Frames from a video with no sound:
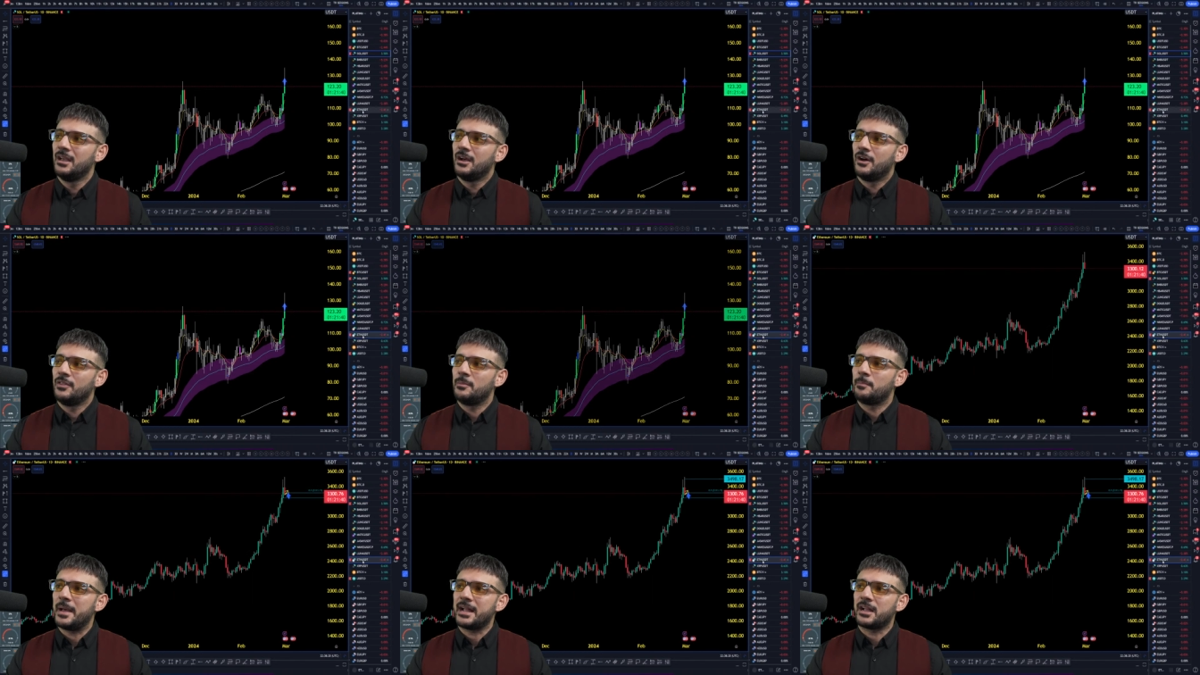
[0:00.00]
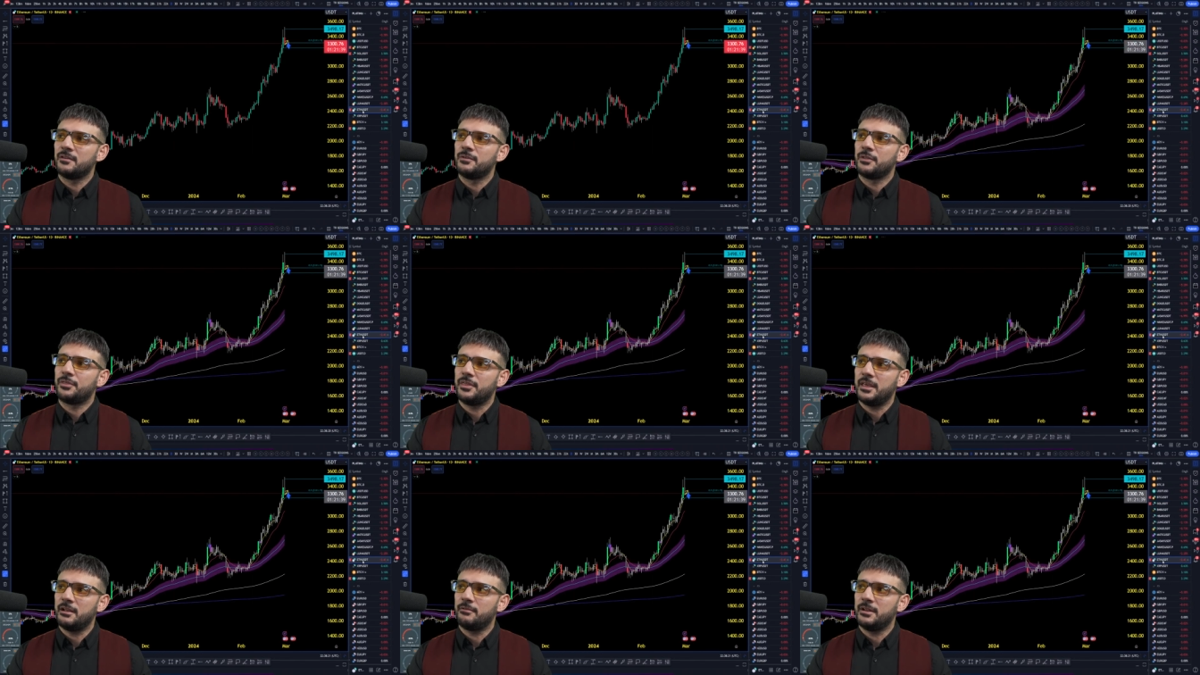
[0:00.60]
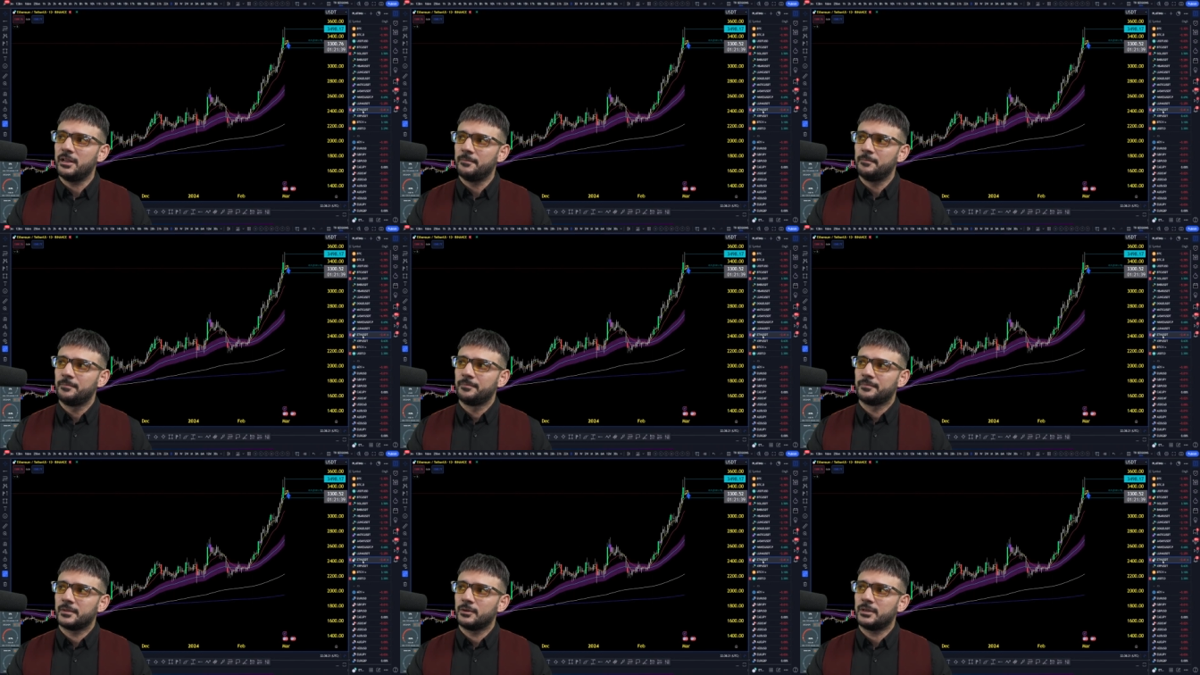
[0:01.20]
on the back of Ethereum,
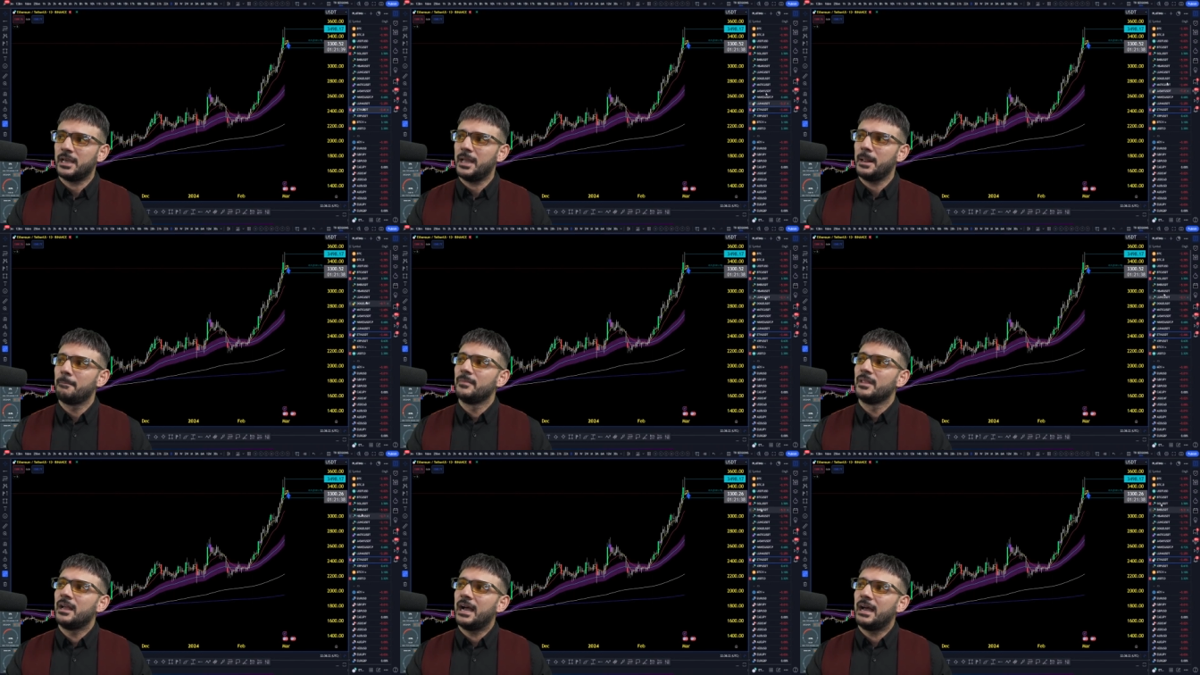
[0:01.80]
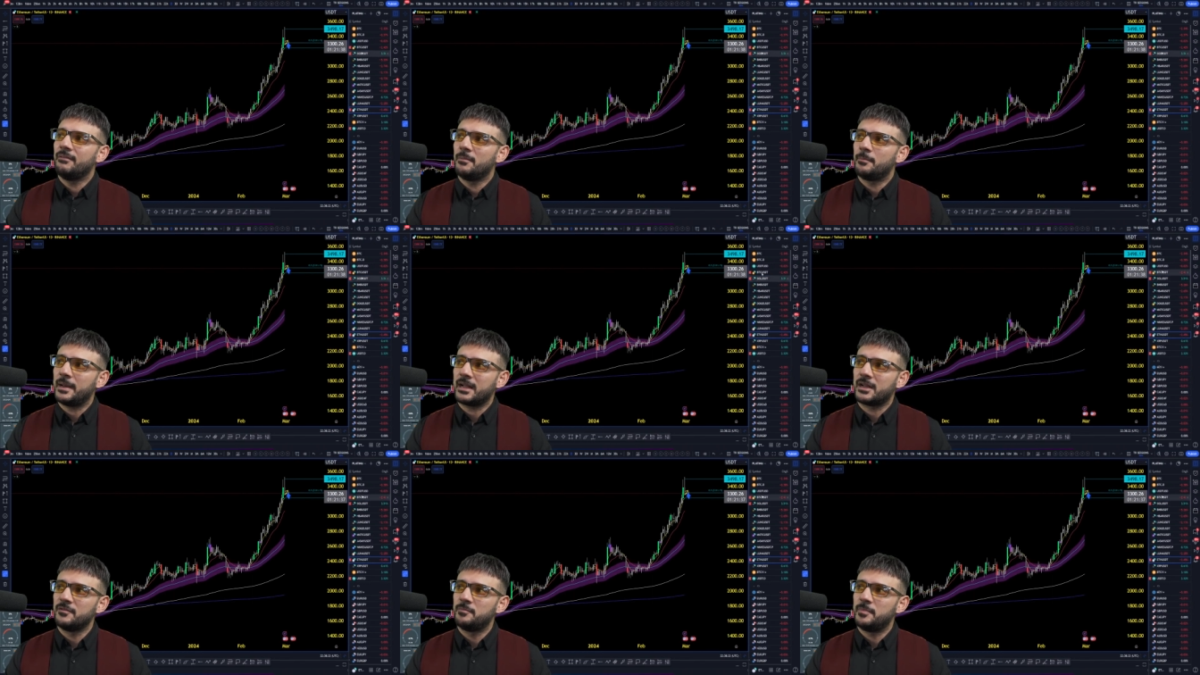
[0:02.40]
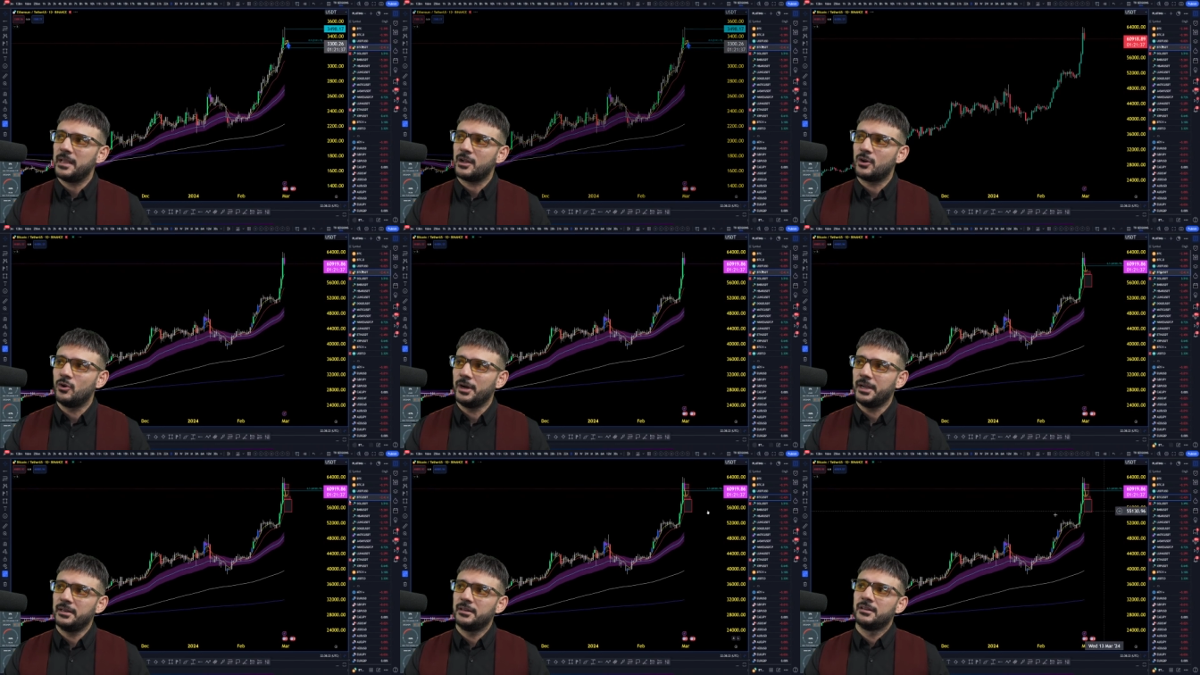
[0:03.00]
okay, and the back of
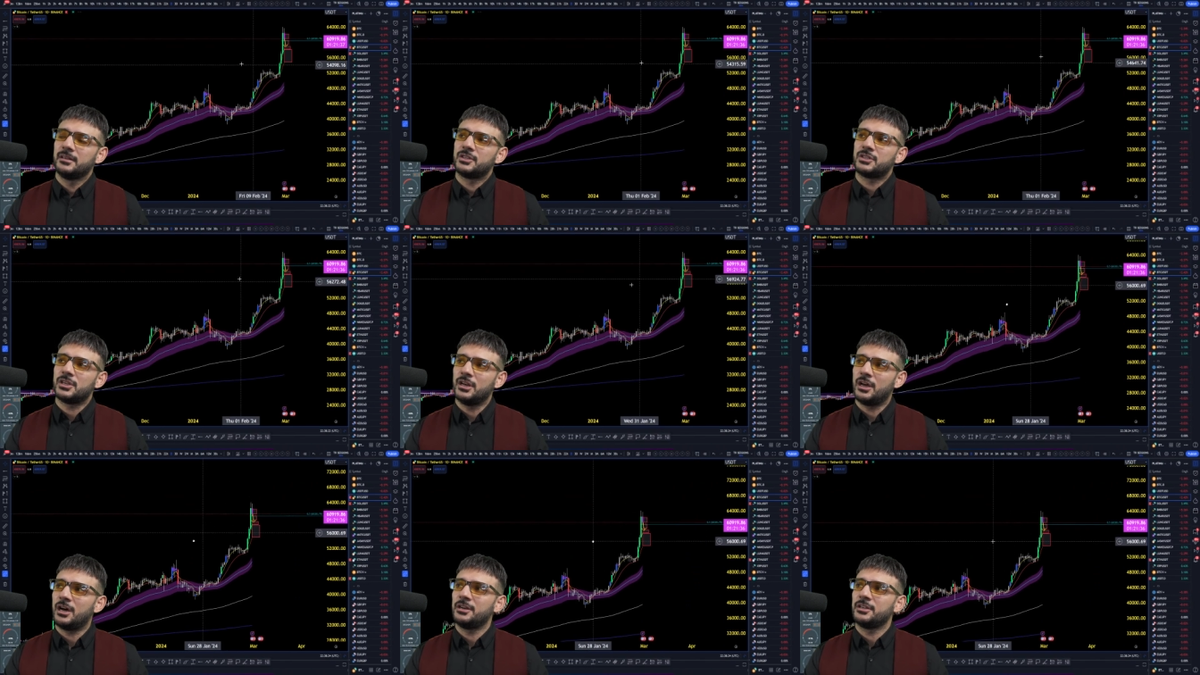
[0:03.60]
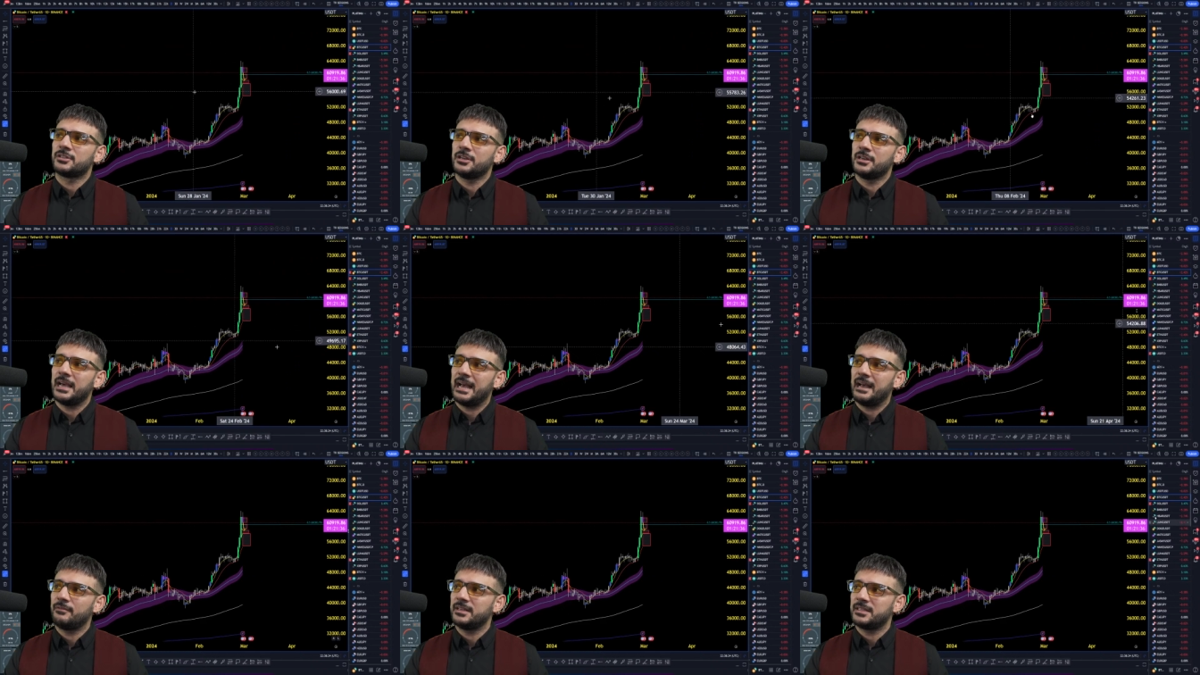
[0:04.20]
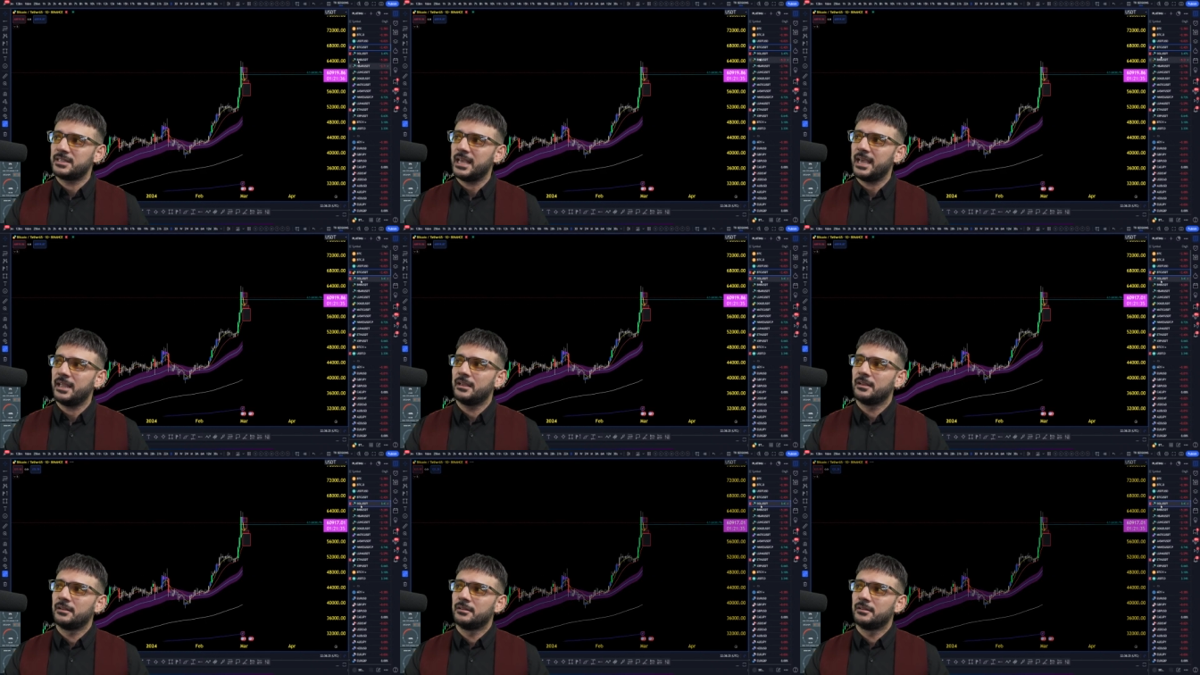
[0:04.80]
Bitcoin, Solana's going to have its day.